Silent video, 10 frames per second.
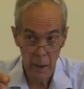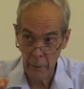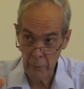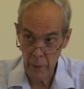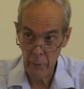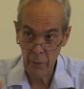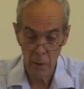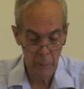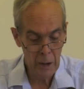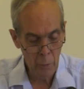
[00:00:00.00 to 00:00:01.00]
and
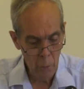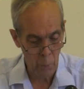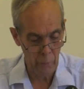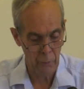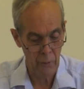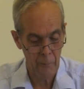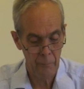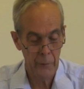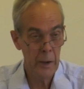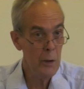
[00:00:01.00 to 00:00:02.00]
Nizami courts
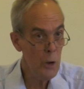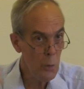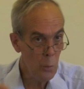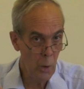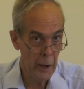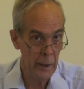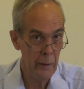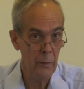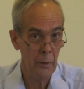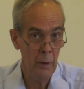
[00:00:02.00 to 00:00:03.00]
in new
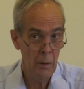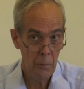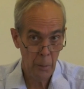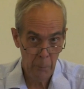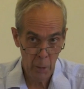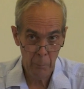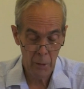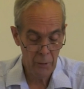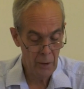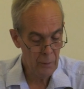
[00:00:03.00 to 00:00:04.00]
ways for
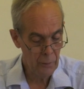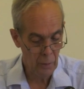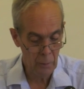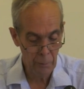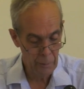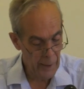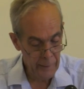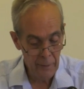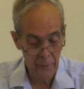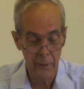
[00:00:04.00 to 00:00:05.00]
purposes of
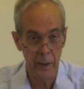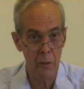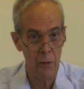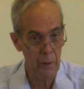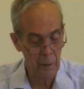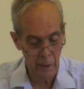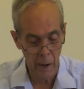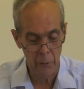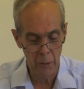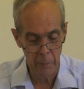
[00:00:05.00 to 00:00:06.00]
attestation,
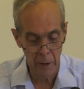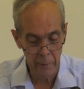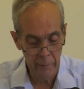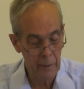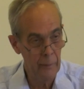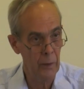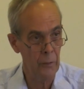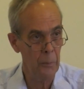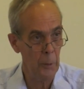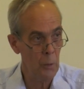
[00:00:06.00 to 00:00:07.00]
accountability,
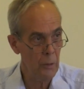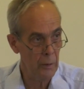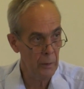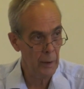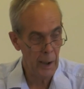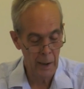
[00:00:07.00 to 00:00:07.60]
dispute, and